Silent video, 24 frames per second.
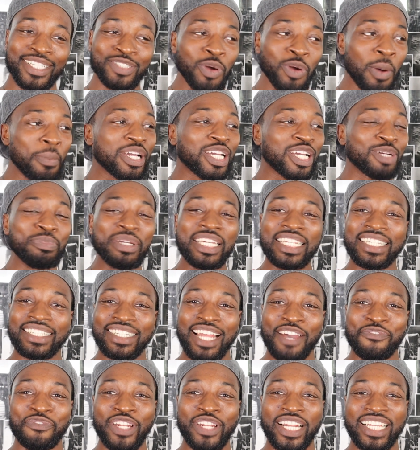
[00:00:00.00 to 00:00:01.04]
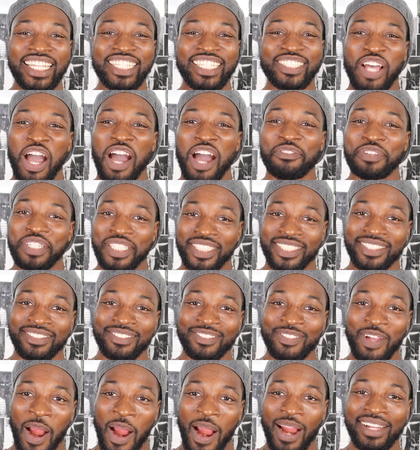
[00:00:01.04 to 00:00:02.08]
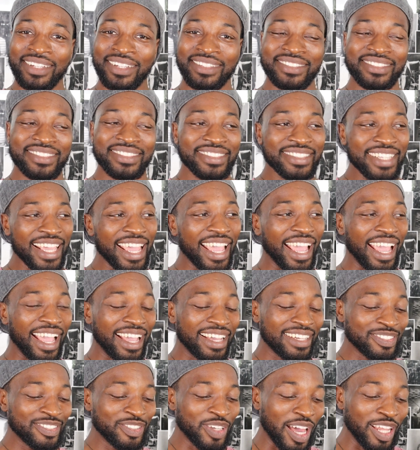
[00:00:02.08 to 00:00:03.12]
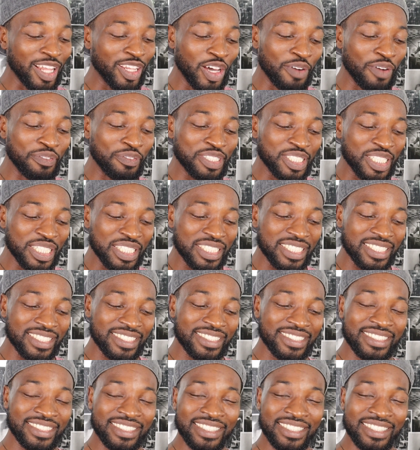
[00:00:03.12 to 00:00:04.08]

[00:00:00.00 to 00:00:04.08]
That's why I'm a comedian. I feel like that's obvious. All right? Yeah, I love attention.